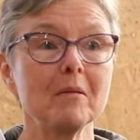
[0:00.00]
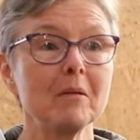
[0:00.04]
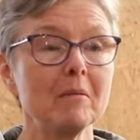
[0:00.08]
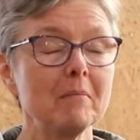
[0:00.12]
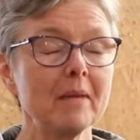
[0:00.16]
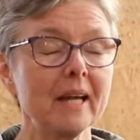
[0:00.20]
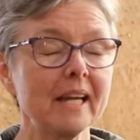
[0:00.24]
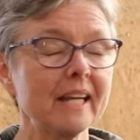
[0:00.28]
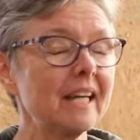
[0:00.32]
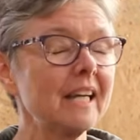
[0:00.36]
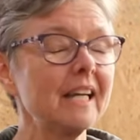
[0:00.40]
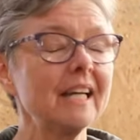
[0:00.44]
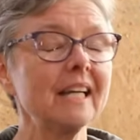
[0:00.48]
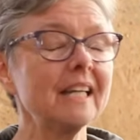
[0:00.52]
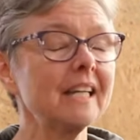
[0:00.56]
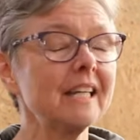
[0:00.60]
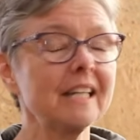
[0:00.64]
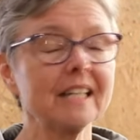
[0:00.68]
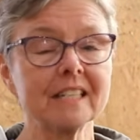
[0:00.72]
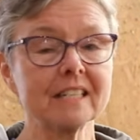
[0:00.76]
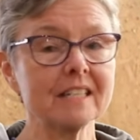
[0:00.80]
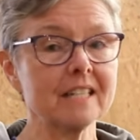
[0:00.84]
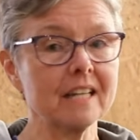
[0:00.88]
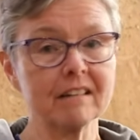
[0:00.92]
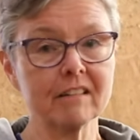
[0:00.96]
make
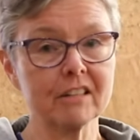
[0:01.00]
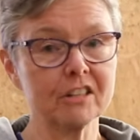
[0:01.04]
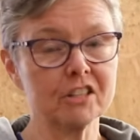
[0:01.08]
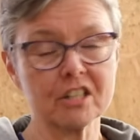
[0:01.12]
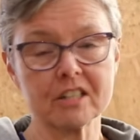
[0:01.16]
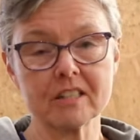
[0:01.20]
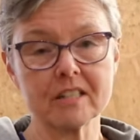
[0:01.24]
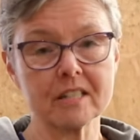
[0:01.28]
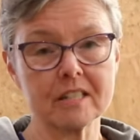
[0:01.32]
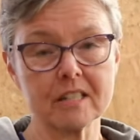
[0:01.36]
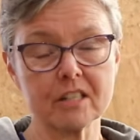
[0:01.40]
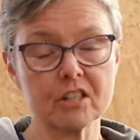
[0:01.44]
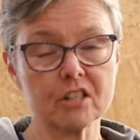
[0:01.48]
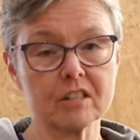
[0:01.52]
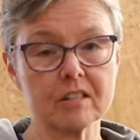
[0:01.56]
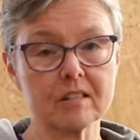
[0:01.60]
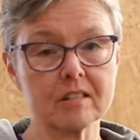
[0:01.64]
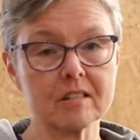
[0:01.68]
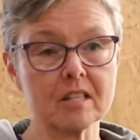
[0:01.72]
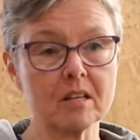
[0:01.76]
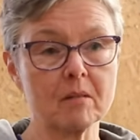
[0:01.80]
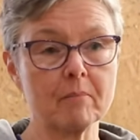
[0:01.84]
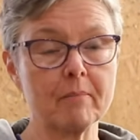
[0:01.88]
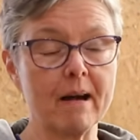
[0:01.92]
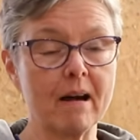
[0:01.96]
any intelligent
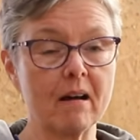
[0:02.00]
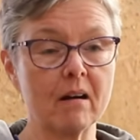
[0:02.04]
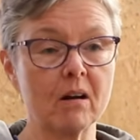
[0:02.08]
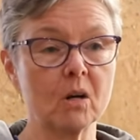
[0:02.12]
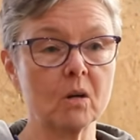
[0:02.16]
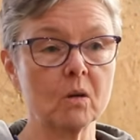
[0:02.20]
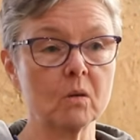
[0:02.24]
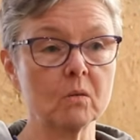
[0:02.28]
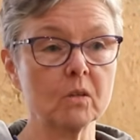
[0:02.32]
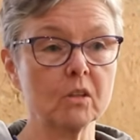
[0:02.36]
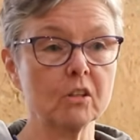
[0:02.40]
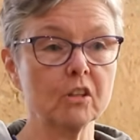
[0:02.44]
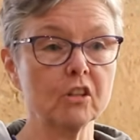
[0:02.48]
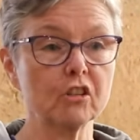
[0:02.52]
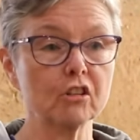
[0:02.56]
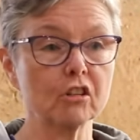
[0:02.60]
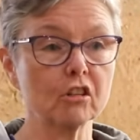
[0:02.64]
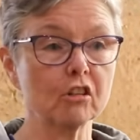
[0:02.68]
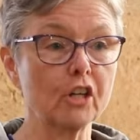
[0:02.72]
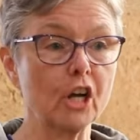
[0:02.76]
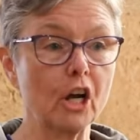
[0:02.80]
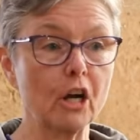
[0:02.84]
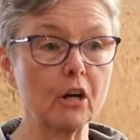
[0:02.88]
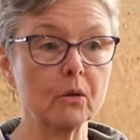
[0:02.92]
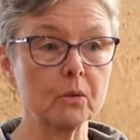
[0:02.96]
decisions about your
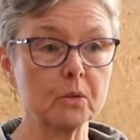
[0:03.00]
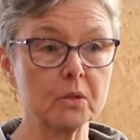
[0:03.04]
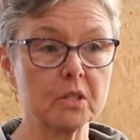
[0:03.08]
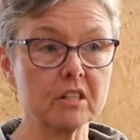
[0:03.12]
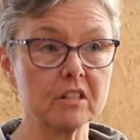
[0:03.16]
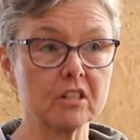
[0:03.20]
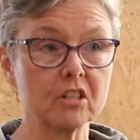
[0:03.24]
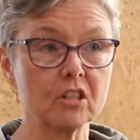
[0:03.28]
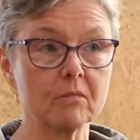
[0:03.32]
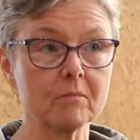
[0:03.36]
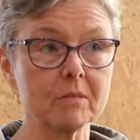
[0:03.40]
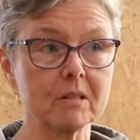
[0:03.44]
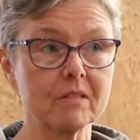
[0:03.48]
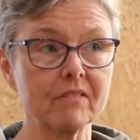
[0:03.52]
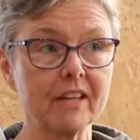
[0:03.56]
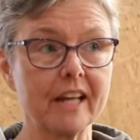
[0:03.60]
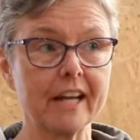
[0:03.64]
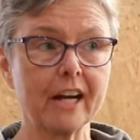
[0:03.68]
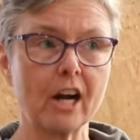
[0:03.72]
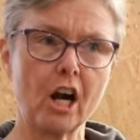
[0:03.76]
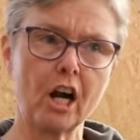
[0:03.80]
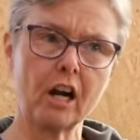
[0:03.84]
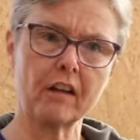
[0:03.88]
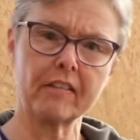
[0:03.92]
goats in terms of like,